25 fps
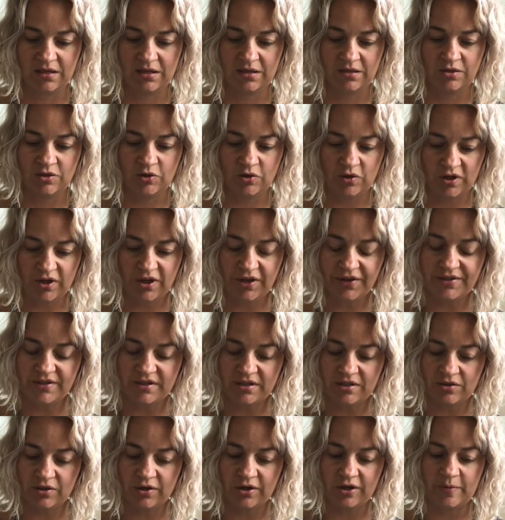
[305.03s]
You can
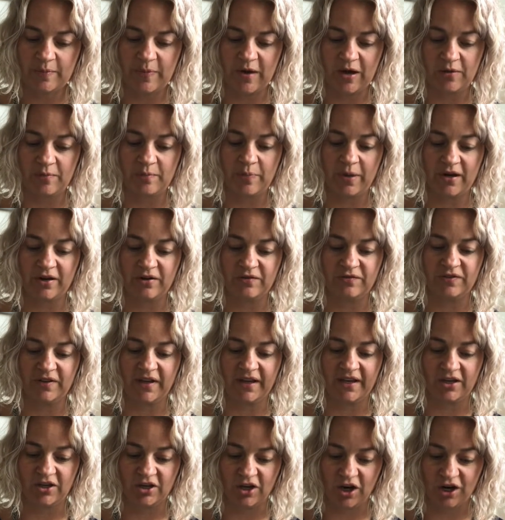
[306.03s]
also learn about butterfly
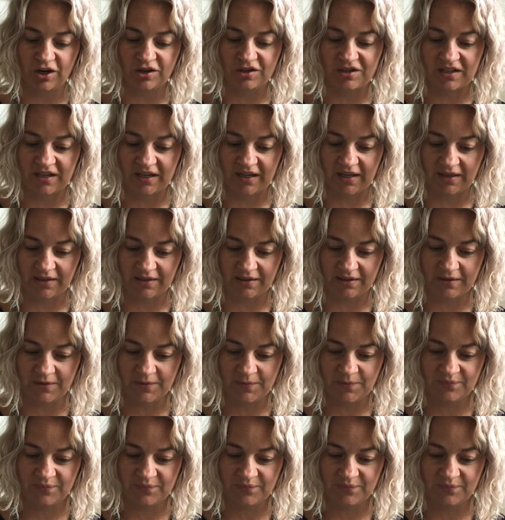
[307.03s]
gardening.